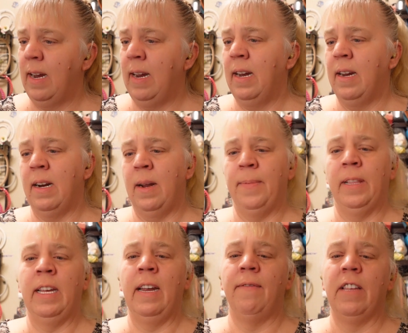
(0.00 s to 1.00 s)
And I
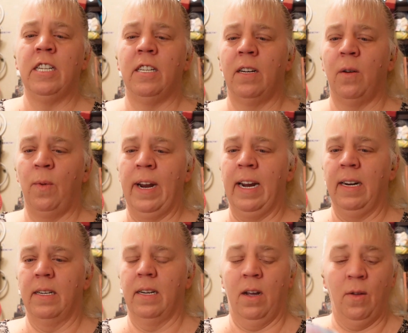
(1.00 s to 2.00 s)
believe this is a
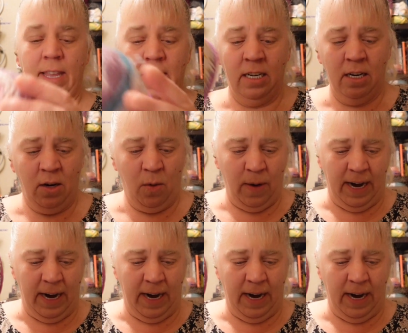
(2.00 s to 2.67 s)
weight, this is a